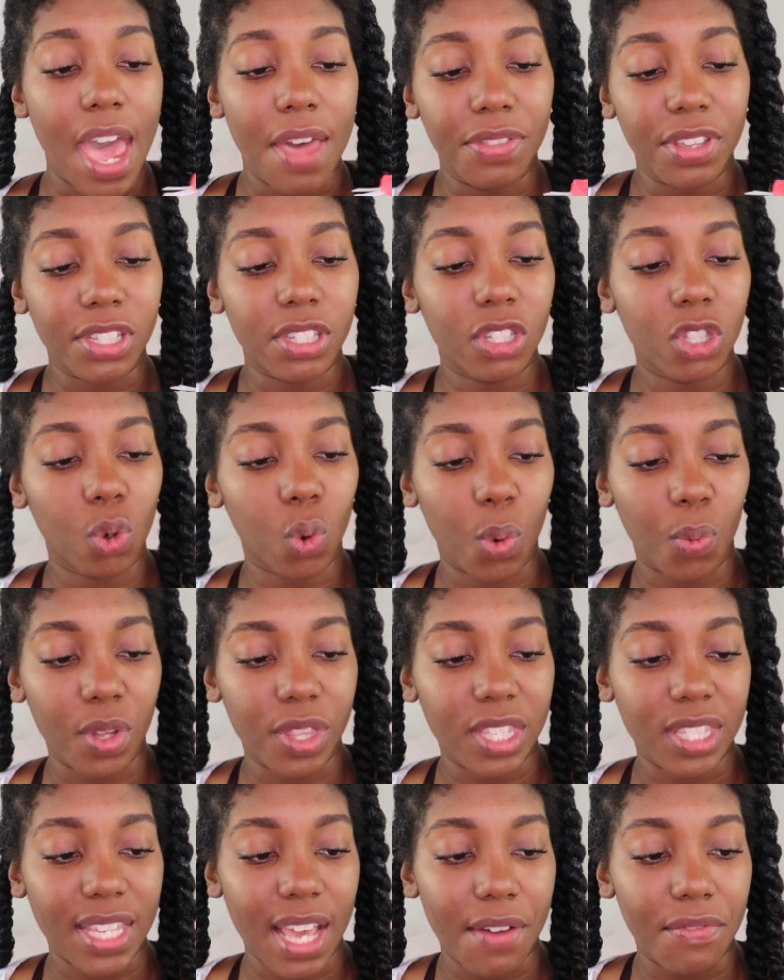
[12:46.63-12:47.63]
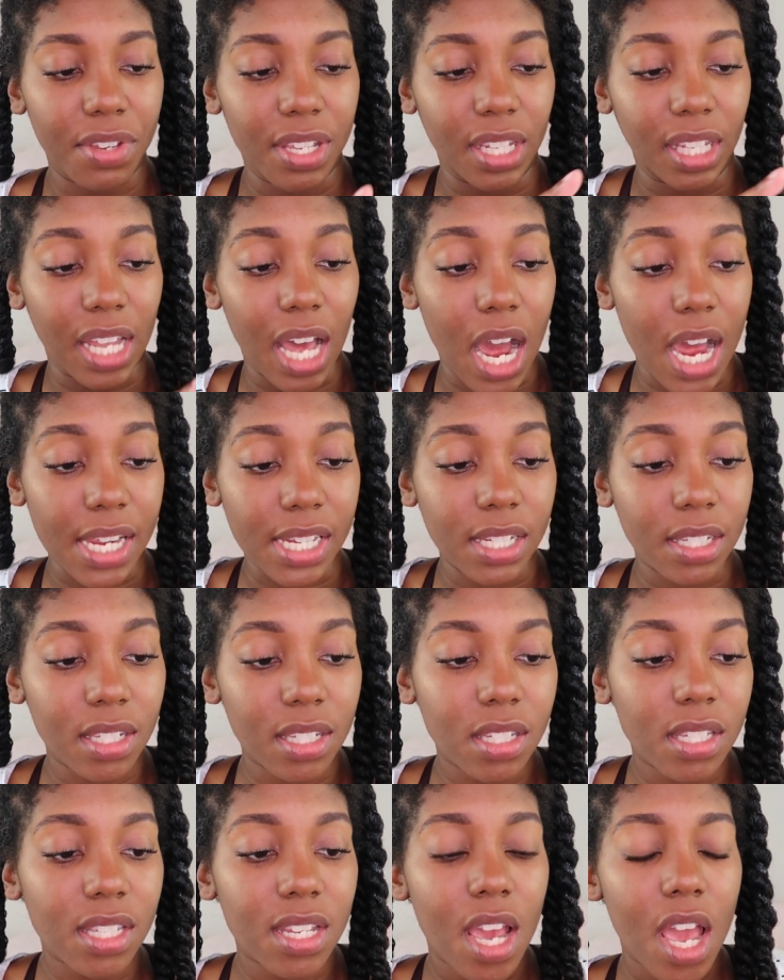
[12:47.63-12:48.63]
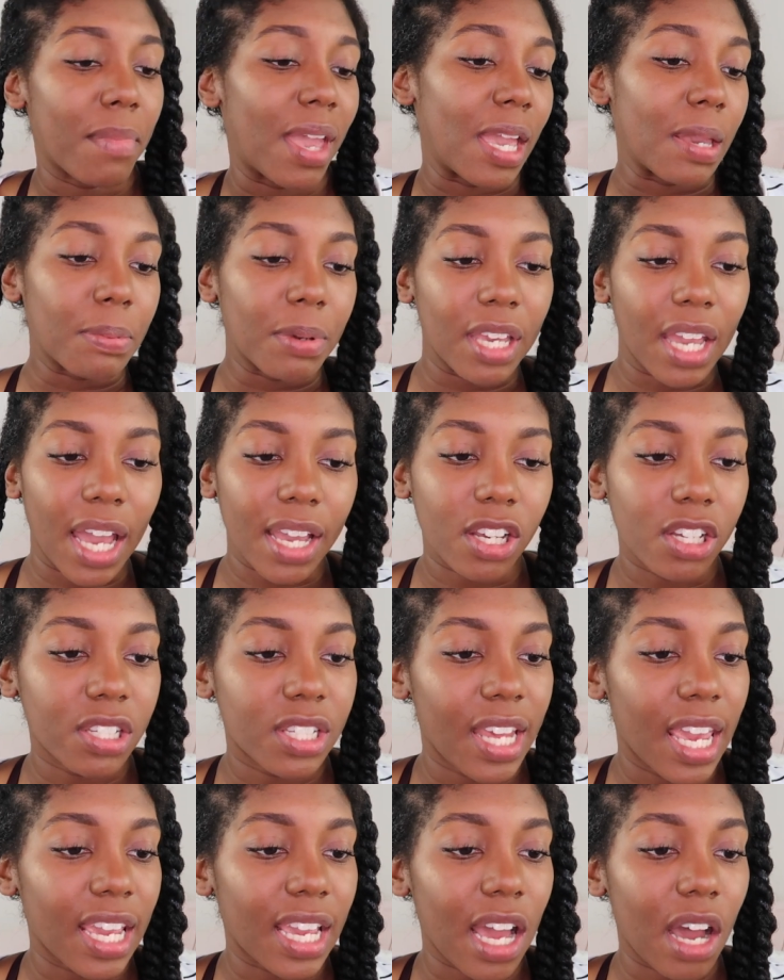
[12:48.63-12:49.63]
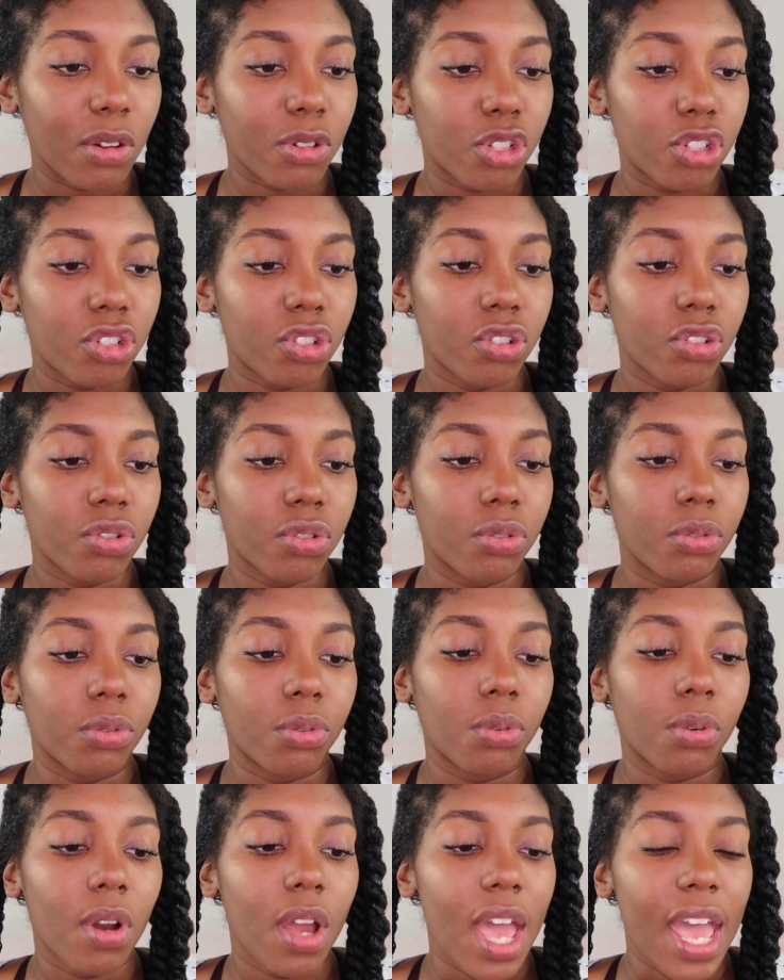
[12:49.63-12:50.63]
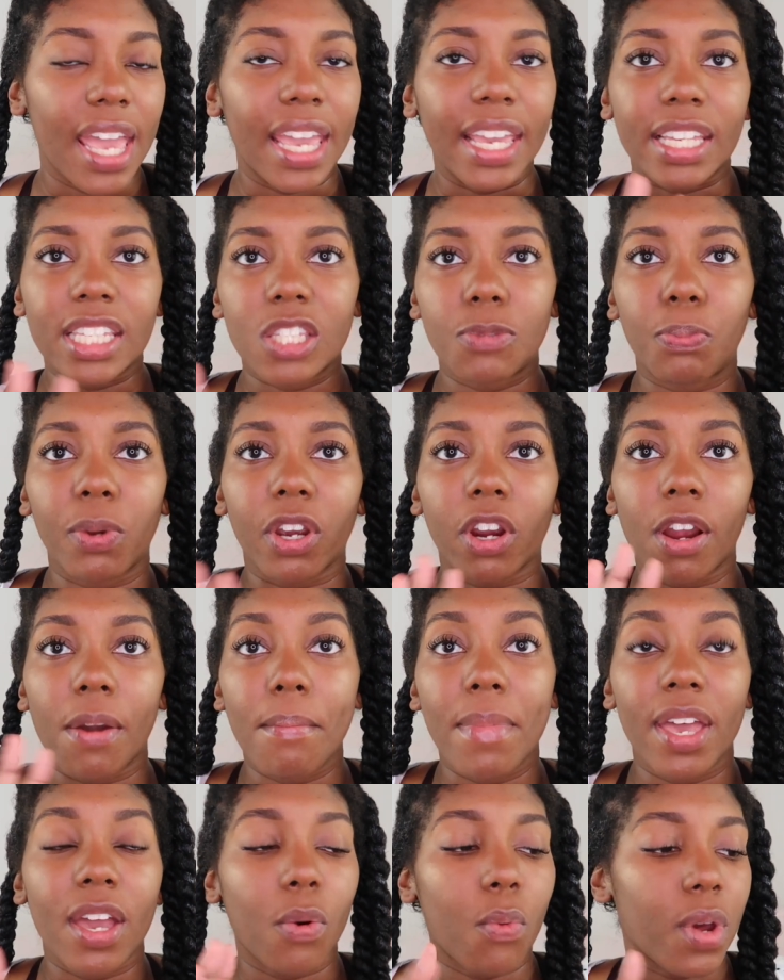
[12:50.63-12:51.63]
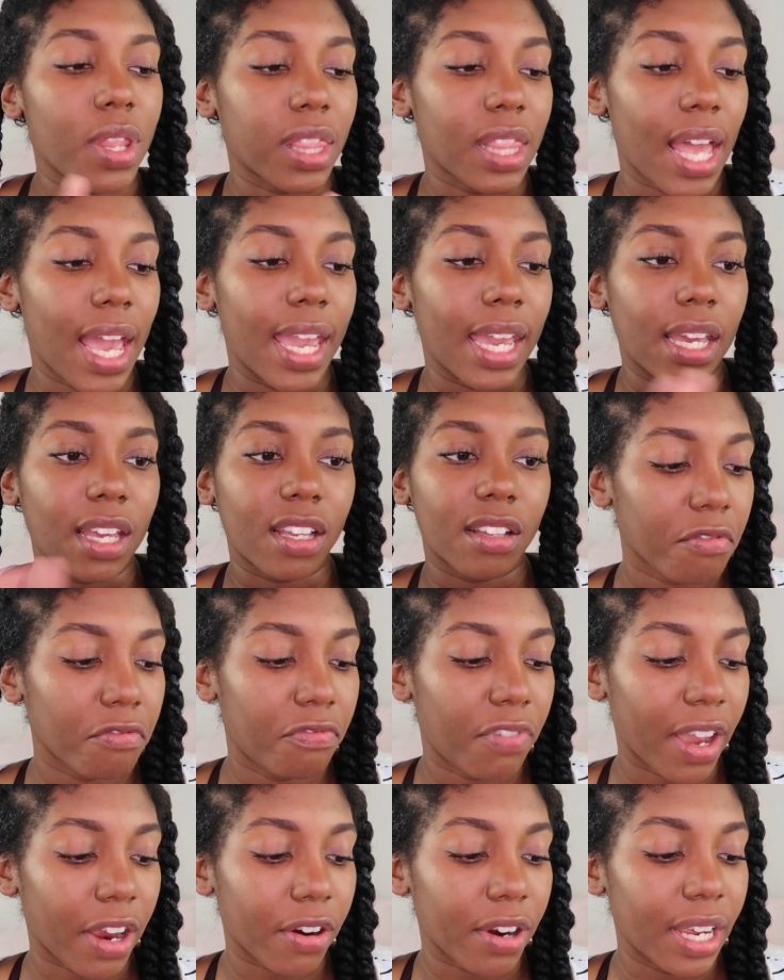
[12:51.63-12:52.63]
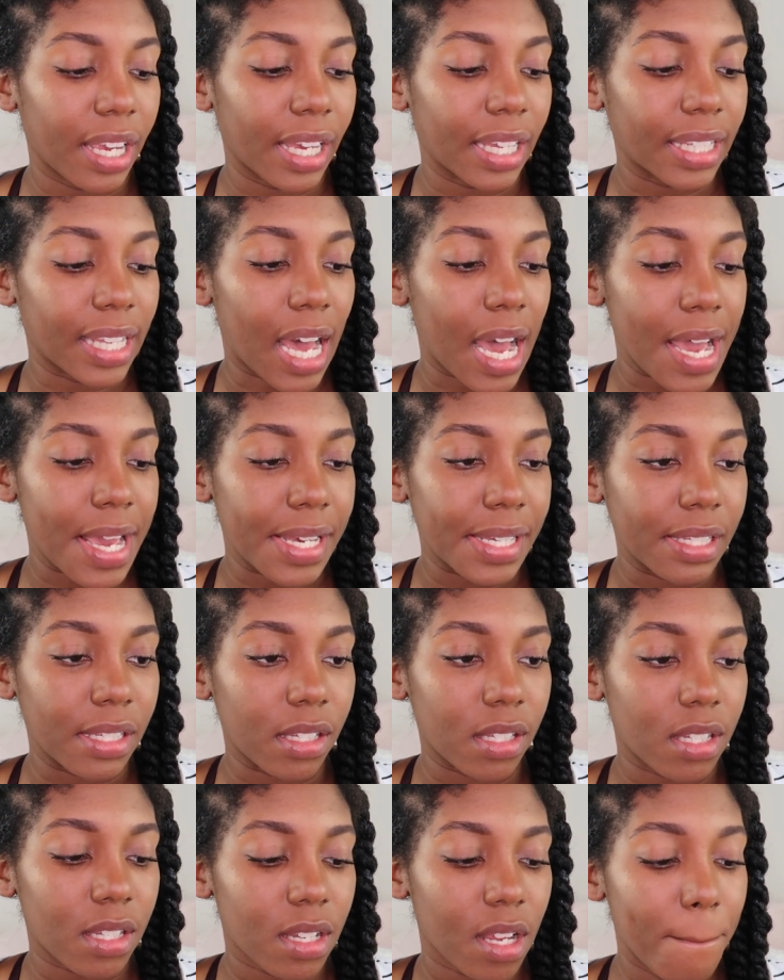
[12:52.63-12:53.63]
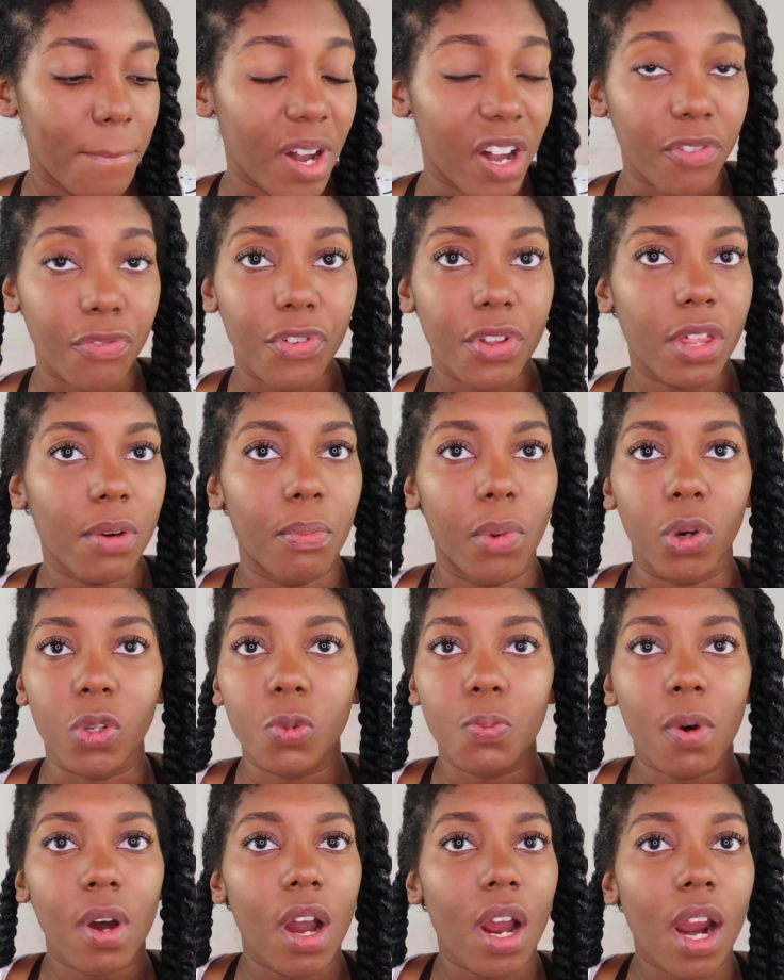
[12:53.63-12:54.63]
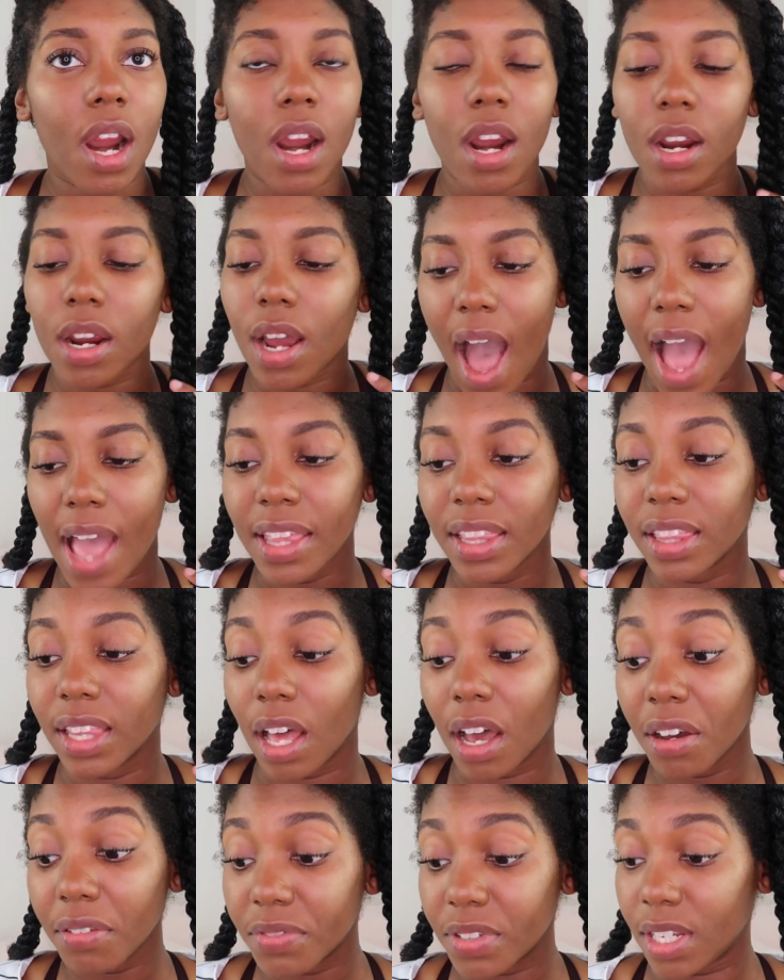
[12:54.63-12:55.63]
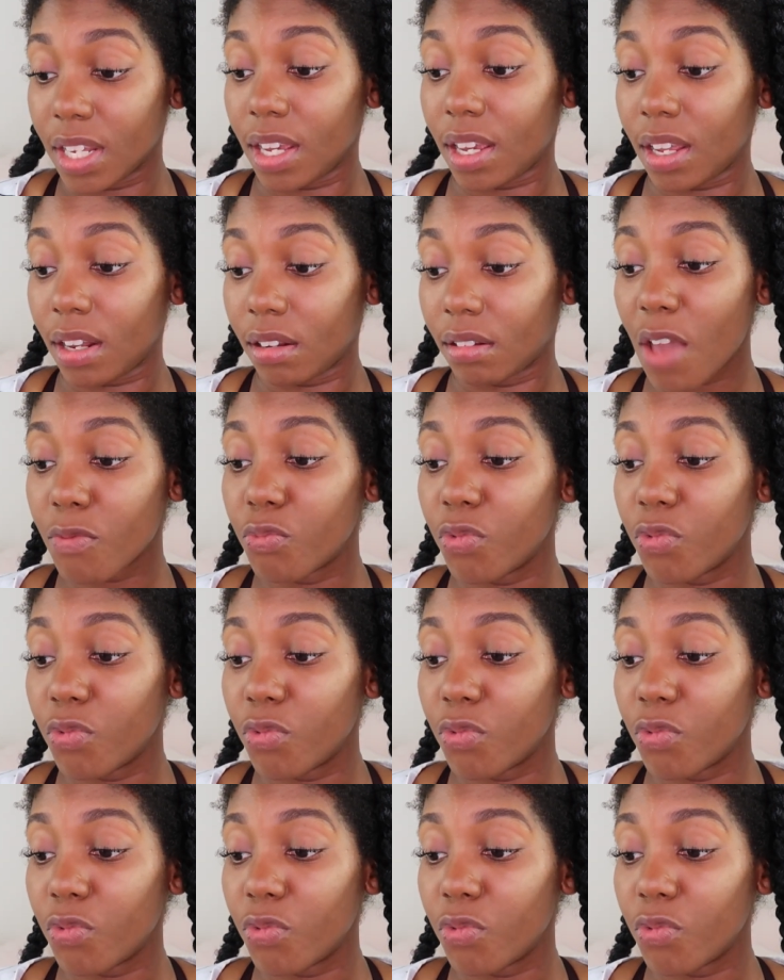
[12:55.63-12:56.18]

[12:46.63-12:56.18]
and this is the one with 7 lines. Maybe I could take out 2, experiment with like varying lines, but for the most part, I loved it.